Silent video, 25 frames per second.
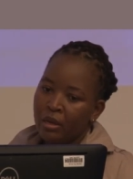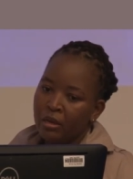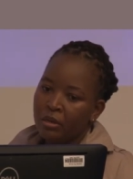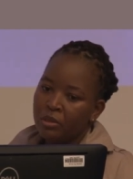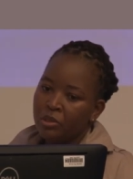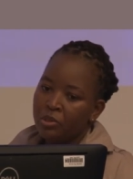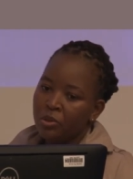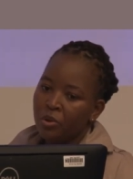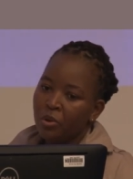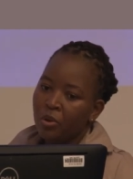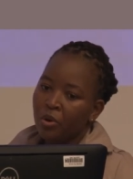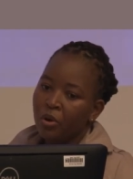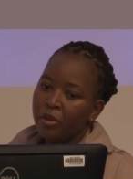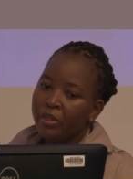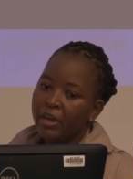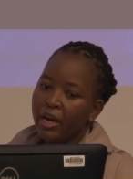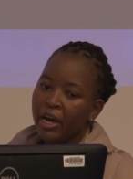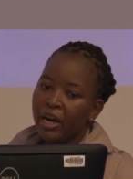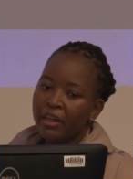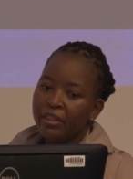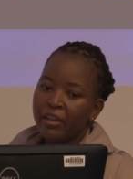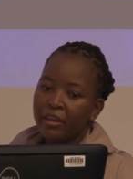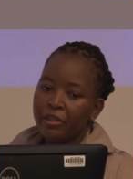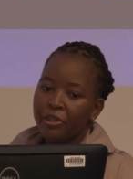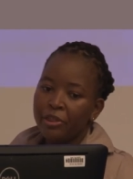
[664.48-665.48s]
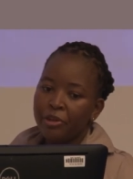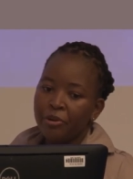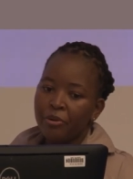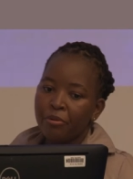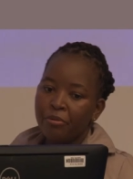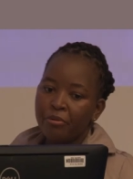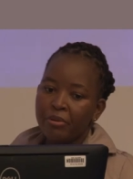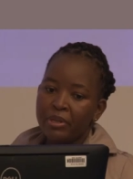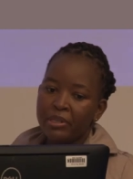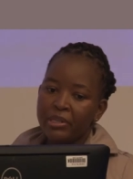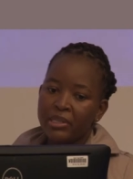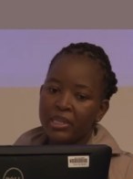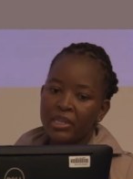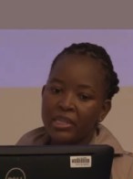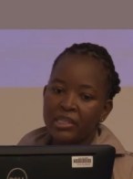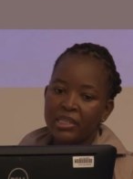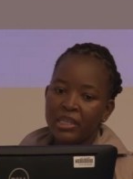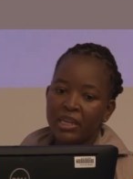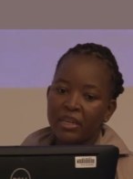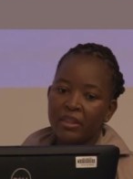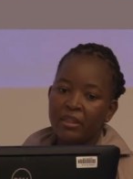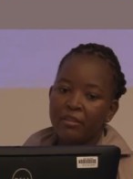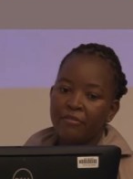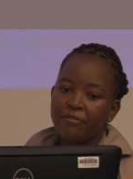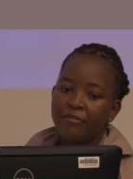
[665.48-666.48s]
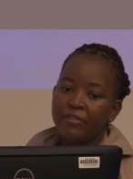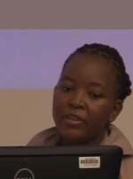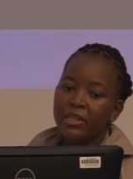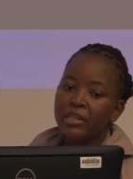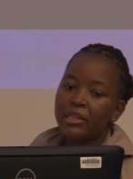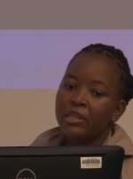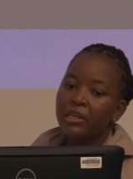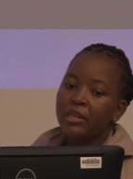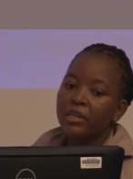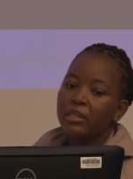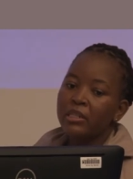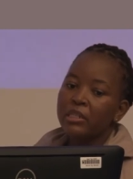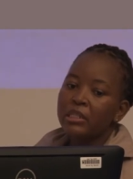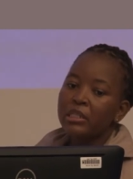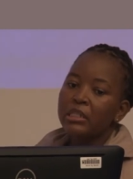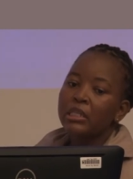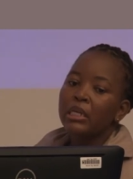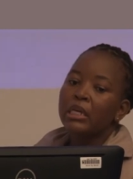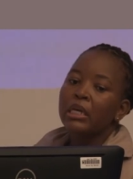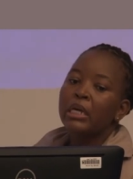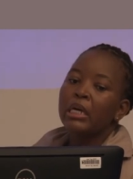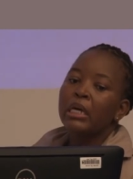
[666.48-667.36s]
So the other theory says that the fetus